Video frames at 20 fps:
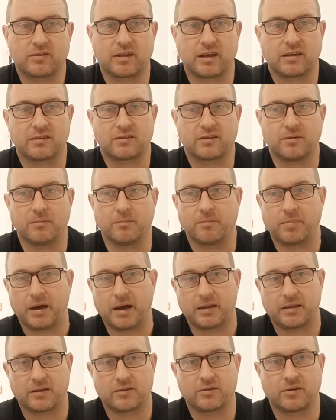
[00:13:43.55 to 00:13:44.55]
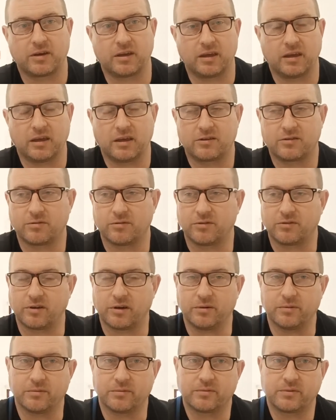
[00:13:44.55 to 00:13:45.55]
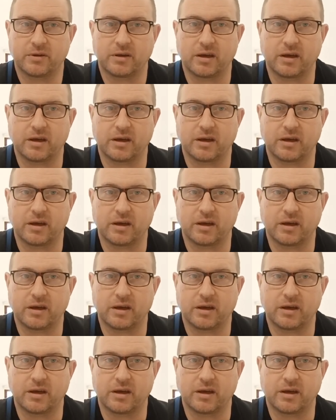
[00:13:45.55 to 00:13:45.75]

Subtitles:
So they had to come back. That took a year to resolve.